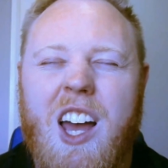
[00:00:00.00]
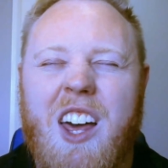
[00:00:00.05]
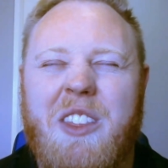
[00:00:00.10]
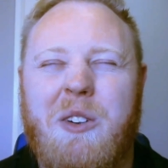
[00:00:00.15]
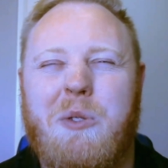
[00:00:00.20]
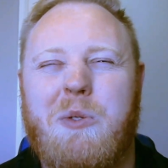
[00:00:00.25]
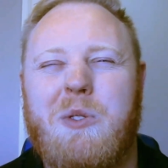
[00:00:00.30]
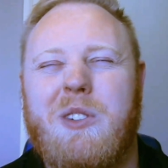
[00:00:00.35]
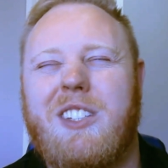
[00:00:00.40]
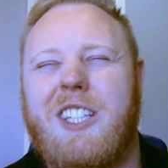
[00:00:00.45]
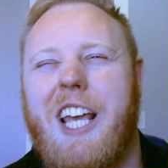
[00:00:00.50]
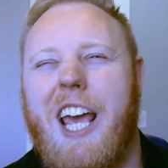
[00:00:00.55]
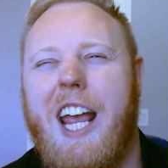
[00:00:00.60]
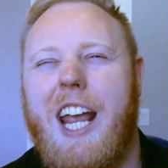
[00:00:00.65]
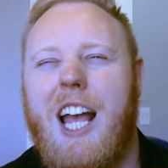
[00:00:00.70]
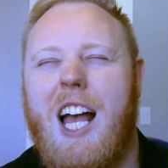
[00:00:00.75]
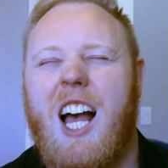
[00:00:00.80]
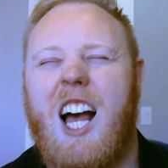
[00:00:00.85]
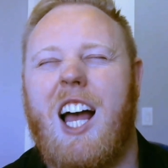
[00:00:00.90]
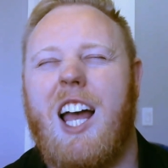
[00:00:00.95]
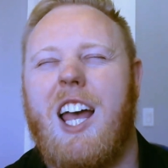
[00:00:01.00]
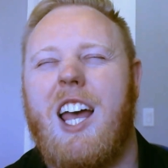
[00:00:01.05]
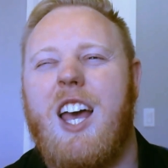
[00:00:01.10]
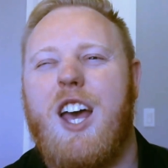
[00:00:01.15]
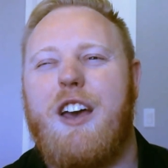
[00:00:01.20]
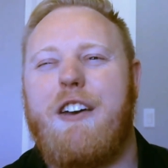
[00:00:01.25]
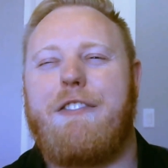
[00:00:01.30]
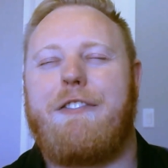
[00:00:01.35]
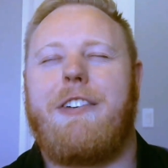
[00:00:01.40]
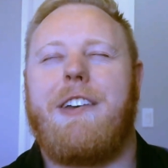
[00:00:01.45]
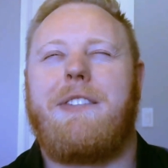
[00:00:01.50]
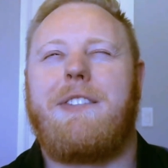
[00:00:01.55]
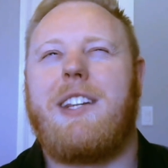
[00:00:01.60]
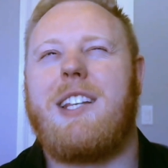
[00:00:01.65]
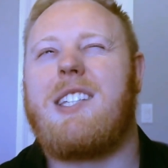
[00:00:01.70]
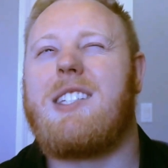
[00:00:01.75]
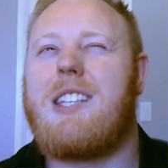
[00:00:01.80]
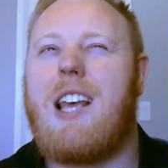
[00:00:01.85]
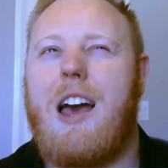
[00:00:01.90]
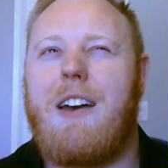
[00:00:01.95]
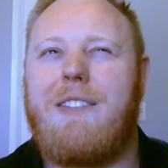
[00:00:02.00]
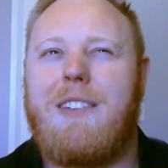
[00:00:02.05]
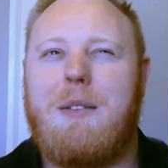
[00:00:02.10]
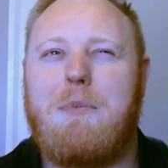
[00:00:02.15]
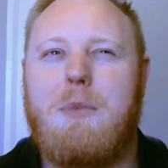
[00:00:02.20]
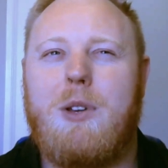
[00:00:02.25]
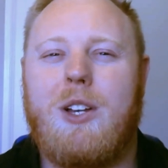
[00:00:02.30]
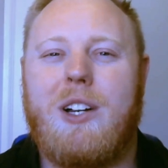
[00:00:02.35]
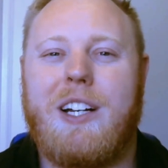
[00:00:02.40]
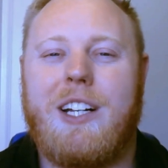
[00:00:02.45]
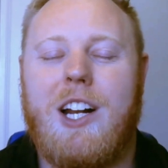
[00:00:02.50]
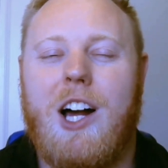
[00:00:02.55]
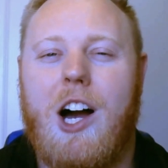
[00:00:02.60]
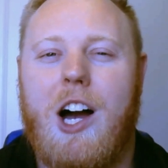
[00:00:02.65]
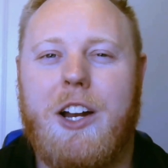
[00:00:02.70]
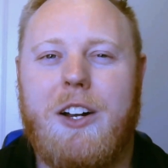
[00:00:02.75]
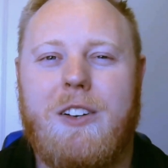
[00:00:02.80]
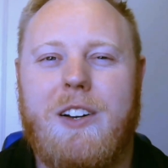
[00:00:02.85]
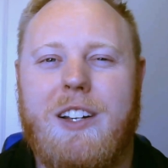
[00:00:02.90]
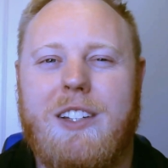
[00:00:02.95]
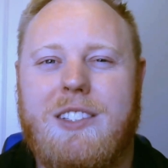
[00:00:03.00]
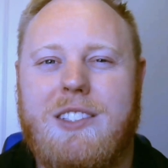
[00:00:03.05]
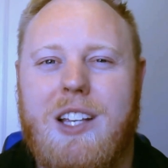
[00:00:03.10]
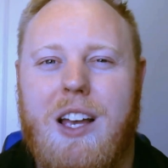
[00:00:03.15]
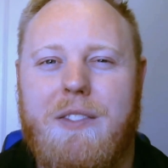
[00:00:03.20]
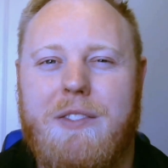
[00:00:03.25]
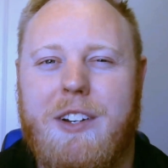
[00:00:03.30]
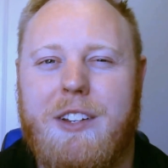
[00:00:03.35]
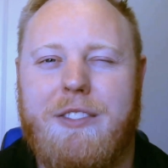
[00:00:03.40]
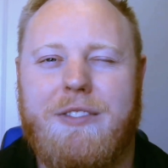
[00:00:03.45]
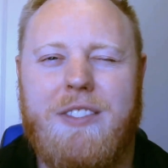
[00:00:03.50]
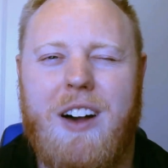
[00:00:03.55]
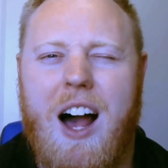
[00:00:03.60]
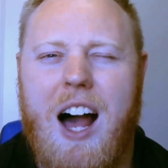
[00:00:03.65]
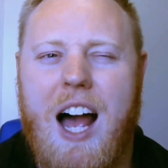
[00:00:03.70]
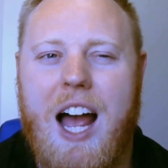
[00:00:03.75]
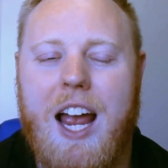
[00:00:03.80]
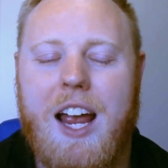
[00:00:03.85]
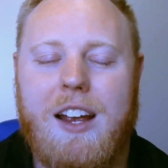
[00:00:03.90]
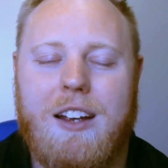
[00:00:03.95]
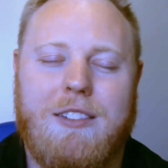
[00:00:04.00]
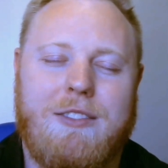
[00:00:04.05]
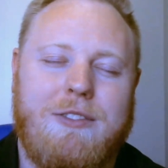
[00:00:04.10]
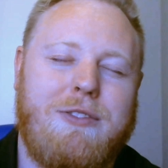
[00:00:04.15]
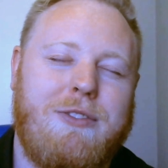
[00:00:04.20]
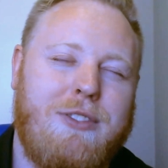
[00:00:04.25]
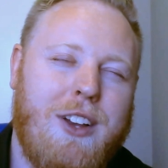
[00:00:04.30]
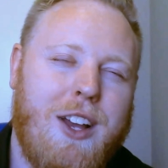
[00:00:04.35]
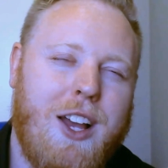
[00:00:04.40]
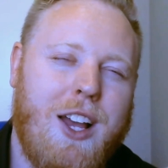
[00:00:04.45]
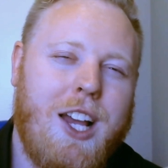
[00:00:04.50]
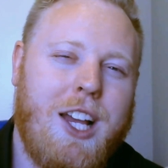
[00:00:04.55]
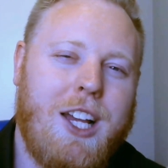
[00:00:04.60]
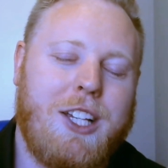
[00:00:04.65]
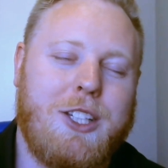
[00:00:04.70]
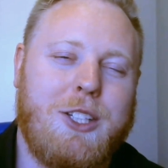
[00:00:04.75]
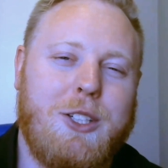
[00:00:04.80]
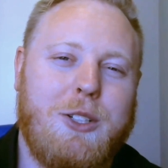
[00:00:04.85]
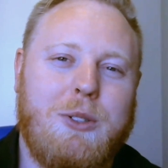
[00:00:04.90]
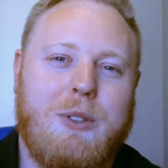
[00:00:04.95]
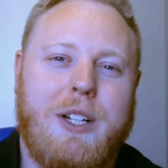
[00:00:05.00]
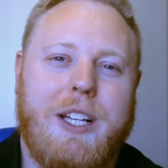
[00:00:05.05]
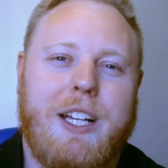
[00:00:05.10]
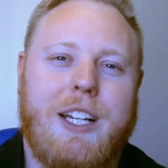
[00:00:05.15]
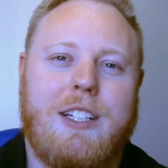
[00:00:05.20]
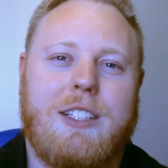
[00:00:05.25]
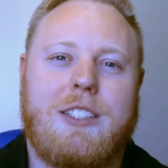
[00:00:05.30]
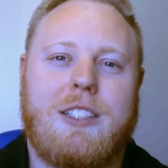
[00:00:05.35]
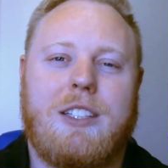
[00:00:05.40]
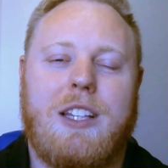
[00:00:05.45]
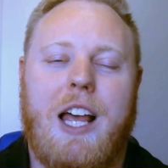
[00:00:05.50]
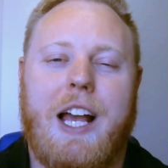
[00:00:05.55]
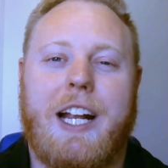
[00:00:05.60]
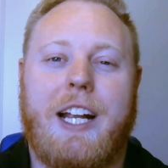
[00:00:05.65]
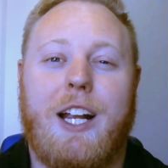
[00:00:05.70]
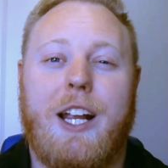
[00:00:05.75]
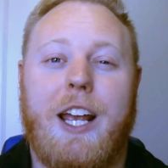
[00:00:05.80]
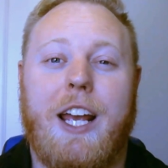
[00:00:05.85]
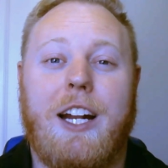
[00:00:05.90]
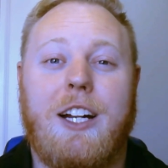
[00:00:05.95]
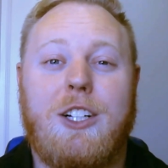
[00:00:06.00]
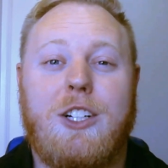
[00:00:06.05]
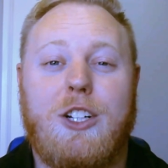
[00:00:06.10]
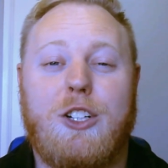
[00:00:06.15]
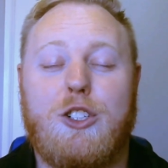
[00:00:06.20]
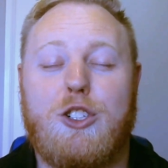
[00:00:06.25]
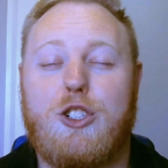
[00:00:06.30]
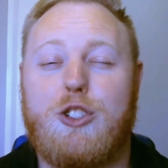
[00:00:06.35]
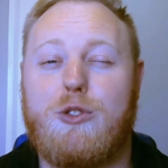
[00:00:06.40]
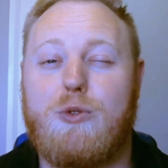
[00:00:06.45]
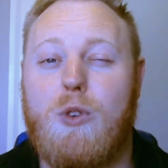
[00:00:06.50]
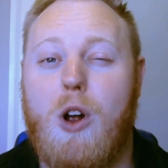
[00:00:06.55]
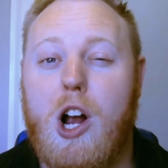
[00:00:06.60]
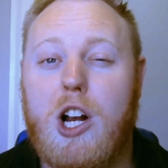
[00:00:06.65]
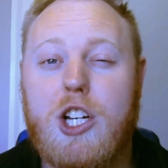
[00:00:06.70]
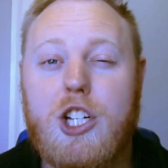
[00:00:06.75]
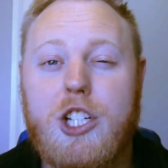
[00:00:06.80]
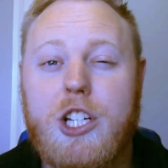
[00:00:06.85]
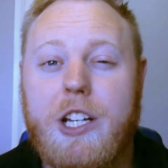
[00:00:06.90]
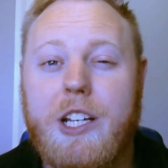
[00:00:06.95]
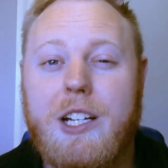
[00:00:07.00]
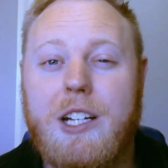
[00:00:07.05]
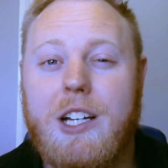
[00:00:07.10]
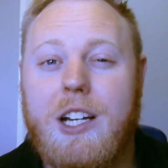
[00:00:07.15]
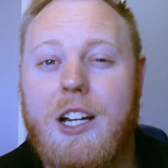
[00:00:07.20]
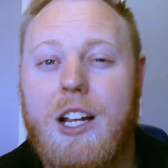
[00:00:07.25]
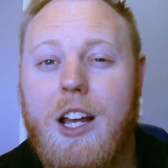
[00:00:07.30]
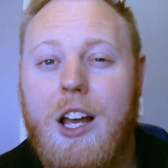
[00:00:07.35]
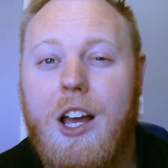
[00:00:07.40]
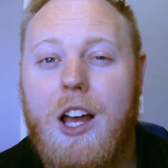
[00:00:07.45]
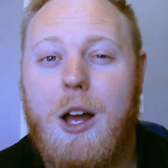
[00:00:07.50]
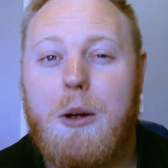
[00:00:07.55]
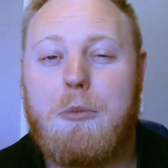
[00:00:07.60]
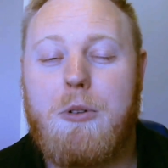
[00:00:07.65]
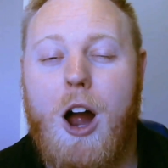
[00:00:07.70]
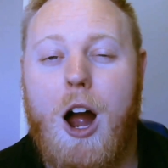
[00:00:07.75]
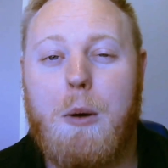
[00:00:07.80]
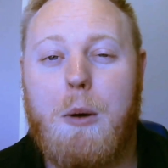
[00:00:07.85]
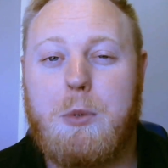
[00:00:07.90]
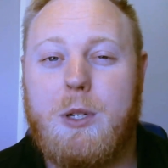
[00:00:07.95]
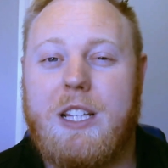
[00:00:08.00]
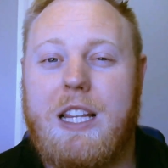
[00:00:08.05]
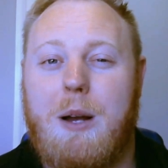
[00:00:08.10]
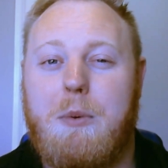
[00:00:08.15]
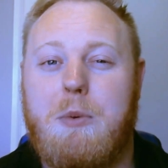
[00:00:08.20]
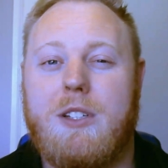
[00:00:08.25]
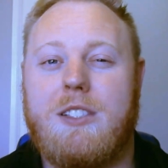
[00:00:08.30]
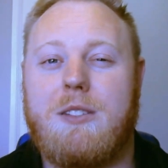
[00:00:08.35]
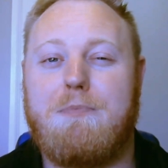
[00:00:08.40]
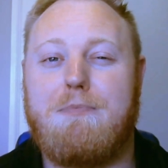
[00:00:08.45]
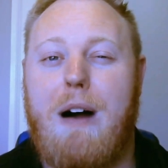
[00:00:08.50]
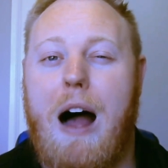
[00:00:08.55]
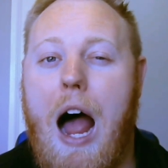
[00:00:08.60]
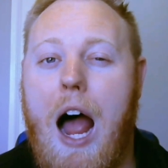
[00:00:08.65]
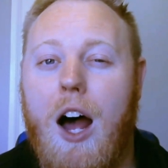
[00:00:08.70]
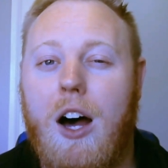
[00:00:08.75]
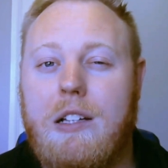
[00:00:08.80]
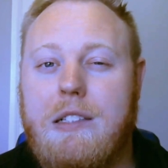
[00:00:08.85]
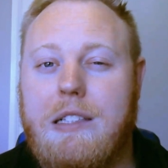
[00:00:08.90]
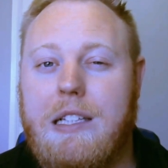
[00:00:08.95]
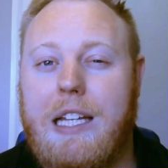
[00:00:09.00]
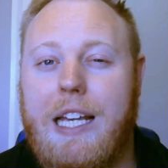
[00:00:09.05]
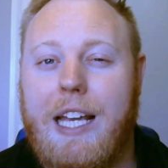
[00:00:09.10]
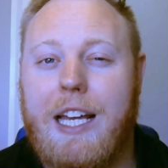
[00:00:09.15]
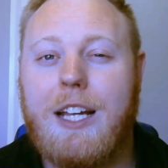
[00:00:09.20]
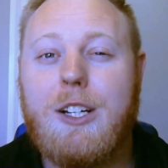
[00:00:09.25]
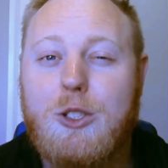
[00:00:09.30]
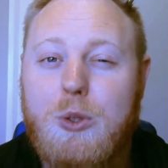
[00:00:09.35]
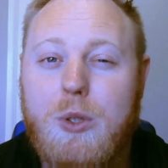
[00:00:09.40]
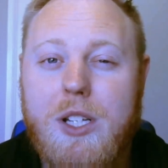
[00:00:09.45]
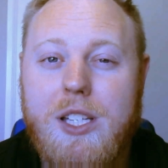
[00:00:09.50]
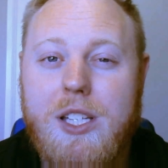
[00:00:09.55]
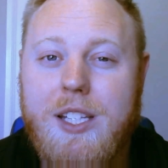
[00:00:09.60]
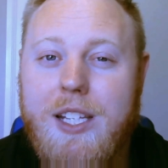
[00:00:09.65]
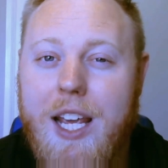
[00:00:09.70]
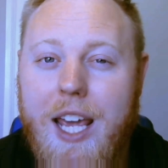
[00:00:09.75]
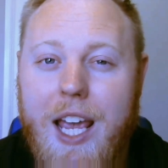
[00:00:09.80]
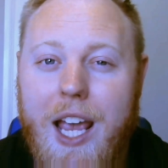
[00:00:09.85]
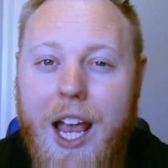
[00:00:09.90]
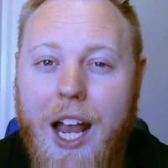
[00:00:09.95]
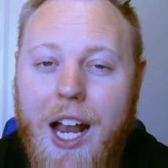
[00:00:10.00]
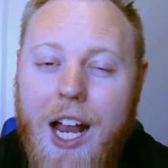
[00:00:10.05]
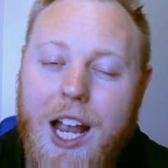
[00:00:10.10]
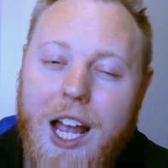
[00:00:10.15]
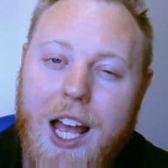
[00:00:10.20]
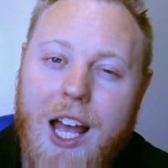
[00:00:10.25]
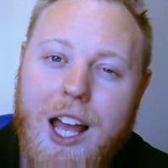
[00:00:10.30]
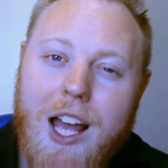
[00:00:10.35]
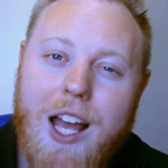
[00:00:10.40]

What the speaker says: There was a 57 million 175 units like in construction property that was mildly interesting.